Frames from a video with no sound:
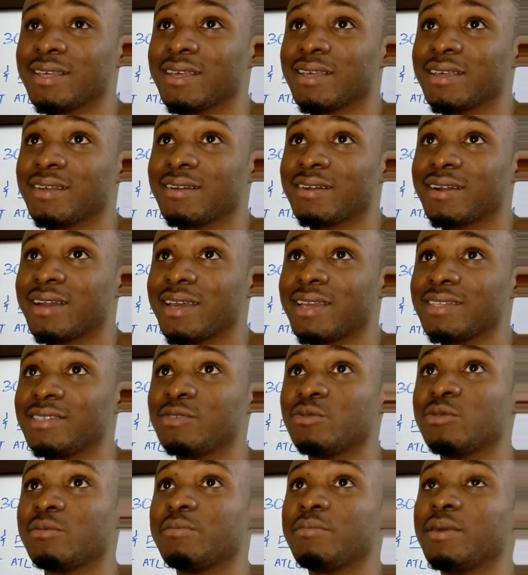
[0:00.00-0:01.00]
right, you
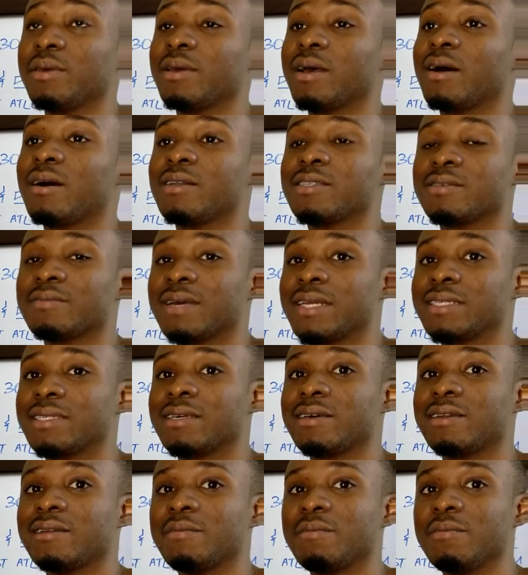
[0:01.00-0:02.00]
will
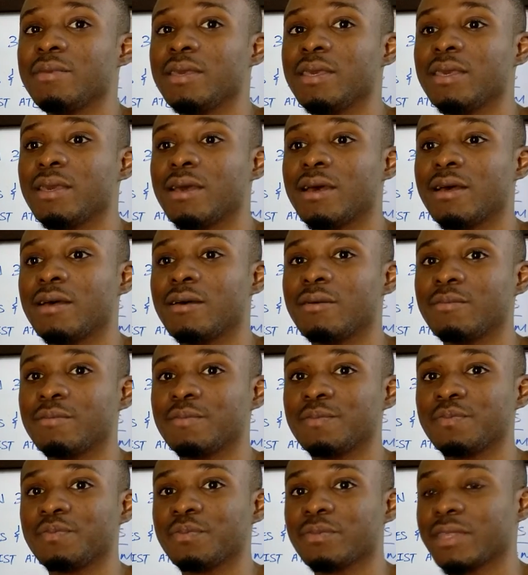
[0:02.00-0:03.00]
automatically be
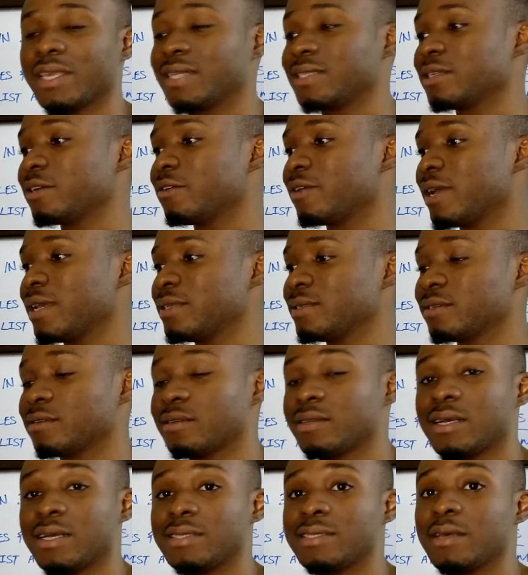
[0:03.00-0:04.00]

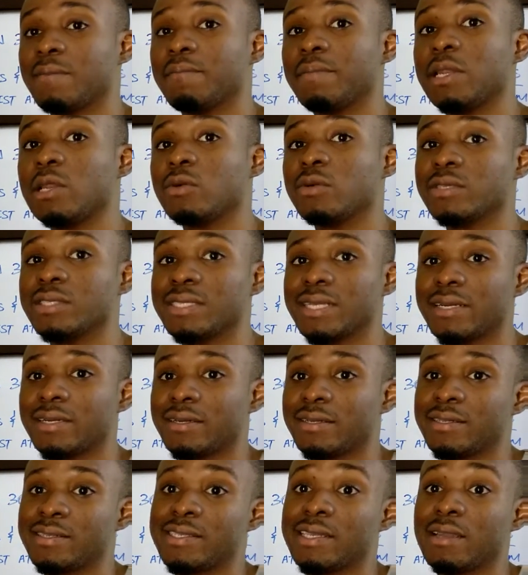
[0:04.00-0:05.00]
categorized as a below
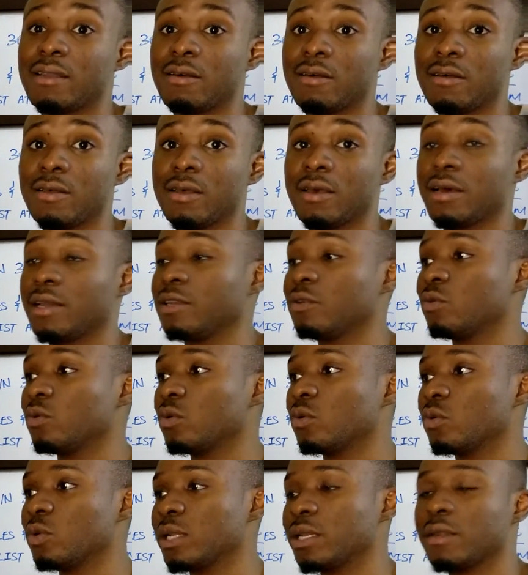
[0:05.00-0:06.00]
standard seller, and
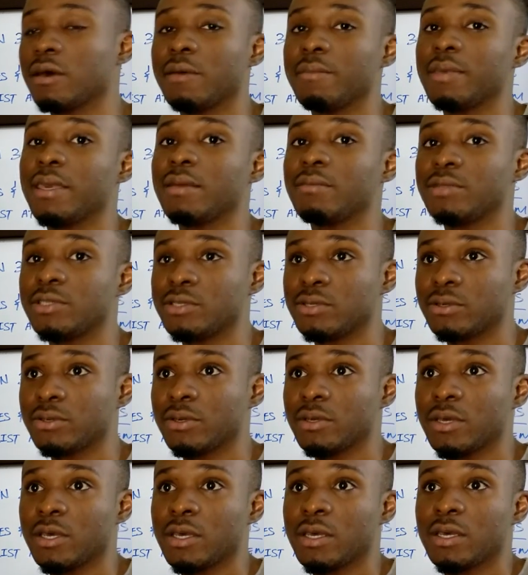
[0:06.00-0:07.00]
you will not be able to
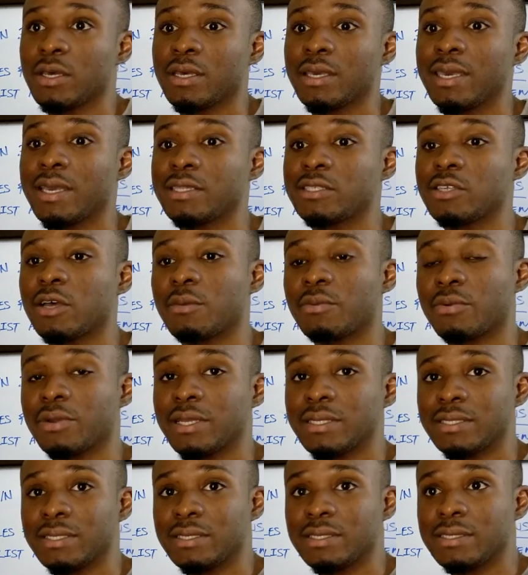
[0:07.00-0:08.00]
get top
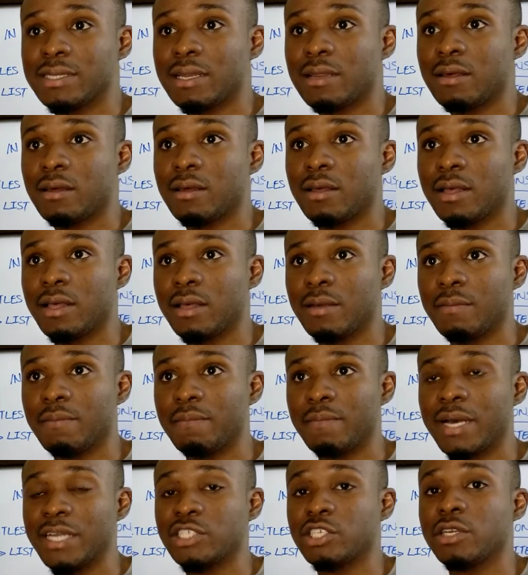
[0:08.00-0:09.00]
rated seller
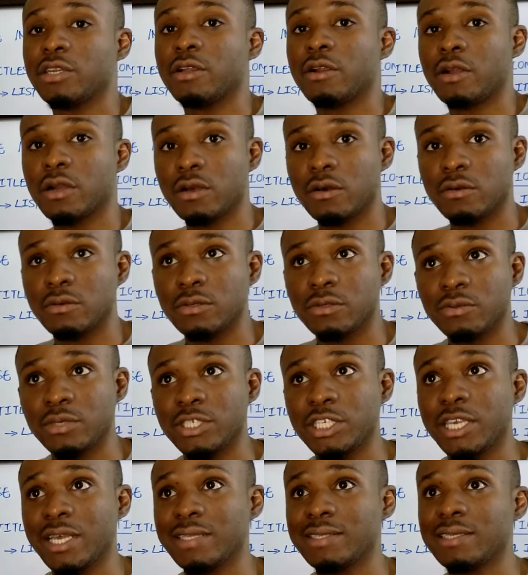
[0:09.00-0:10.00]
badge on your account, which
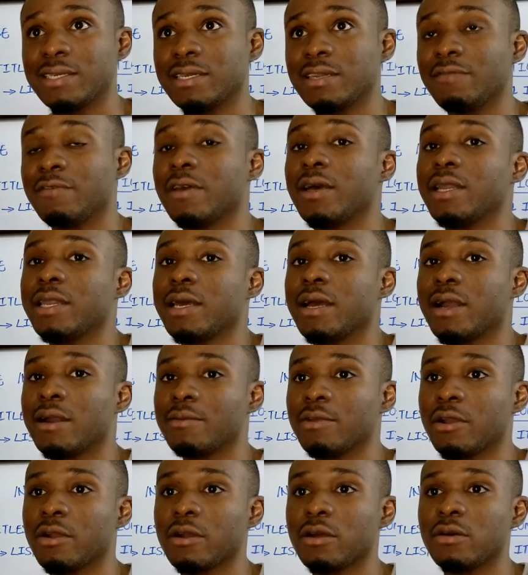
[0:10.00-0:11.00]
can significantly harm
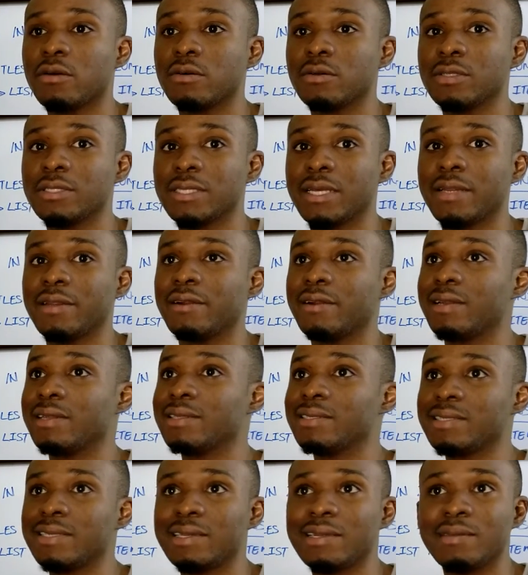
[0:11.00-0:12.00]
your account, and your
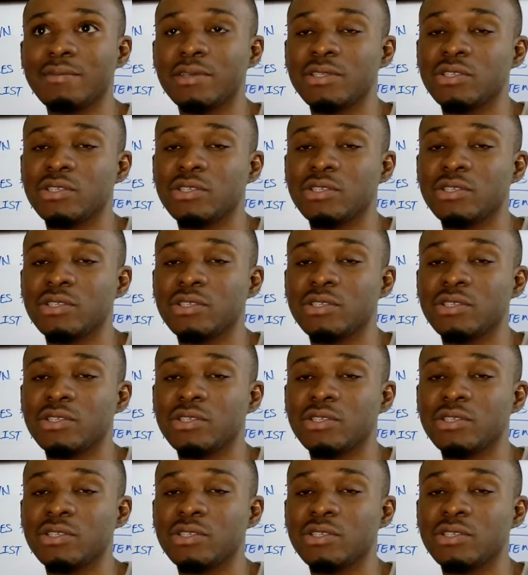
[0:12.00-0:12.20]
listing limits will